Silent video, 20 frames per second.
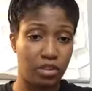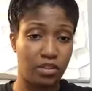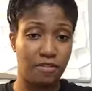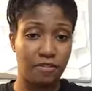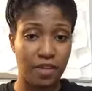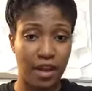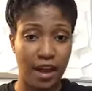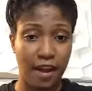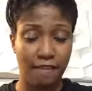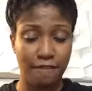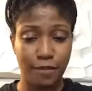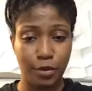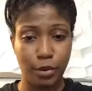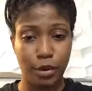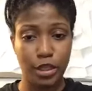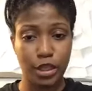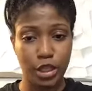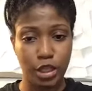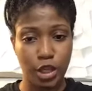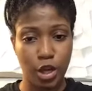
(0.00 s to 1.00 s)
I'll post the
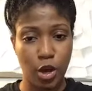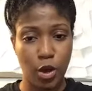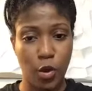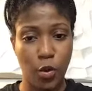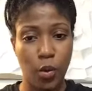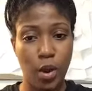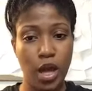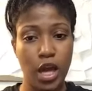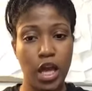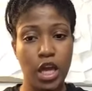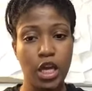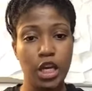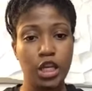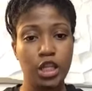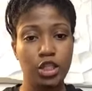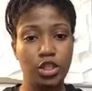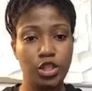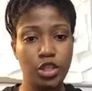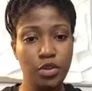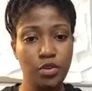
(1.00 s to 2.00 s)
flyer for it. So
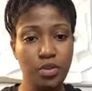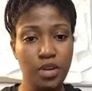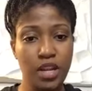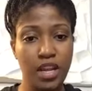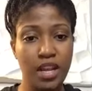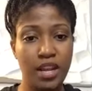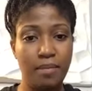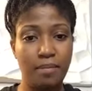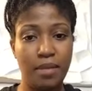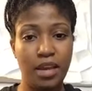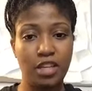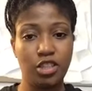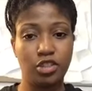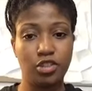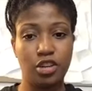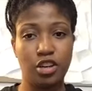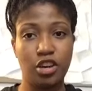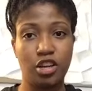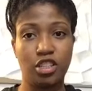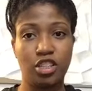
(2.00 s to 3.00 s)
tune
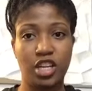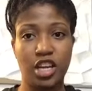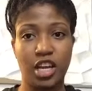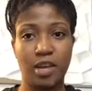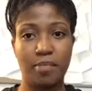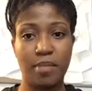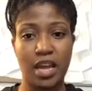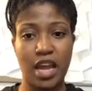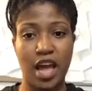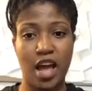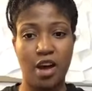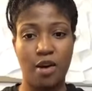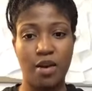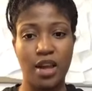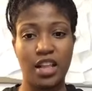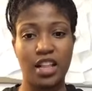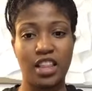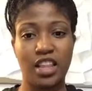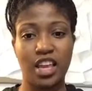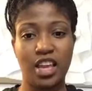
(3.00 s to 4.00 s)
in and make sure y'all check
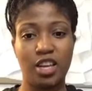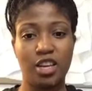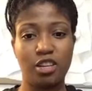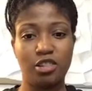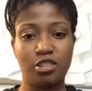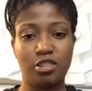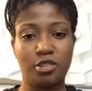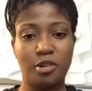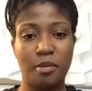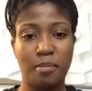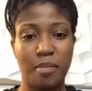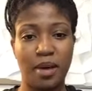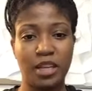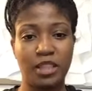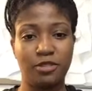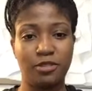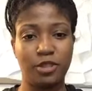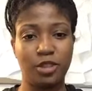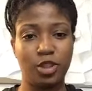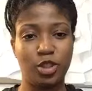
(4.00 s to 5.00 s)
me out. And thank you
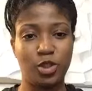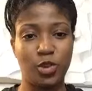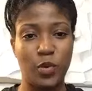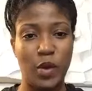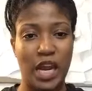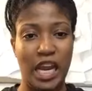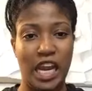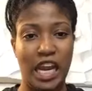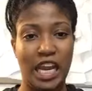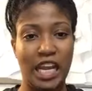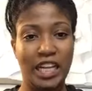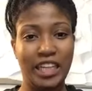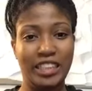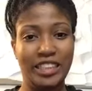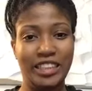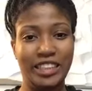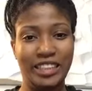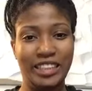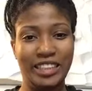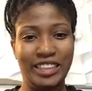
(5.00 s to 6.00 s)
so much for
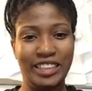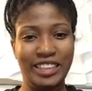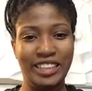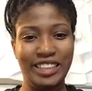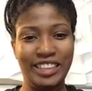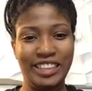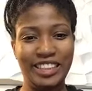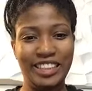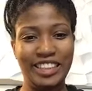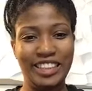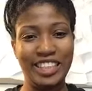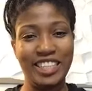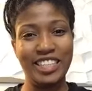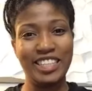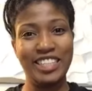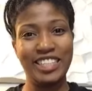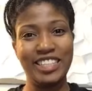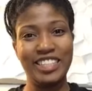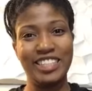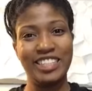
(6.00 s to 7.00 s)
joining.
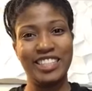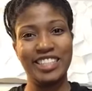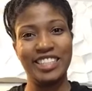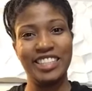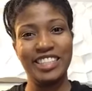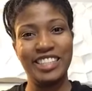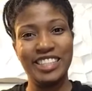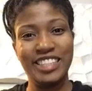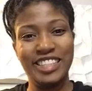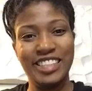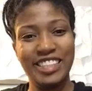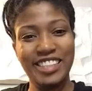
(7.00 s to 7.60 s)
Cheese.